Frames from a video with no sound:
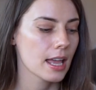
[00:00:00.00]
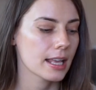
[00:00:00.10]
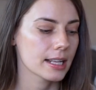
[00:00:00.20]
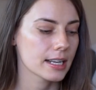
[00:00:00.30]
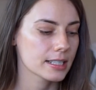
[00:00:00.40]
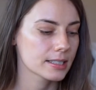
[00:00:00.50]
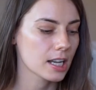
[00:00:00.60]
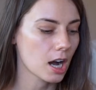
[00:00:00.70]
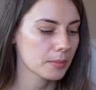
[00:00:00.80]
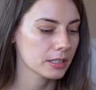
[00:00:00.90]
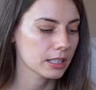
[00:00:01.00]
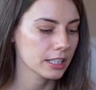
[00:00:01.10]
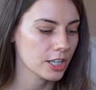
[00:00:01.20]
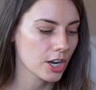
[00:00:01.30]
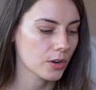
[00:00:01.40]
It is commonly
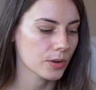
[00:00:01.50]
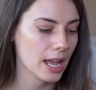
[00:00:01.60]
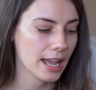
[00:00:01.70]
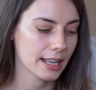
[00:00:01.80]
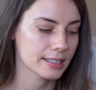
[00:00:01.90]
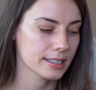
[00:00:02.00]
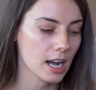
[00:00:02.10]
known as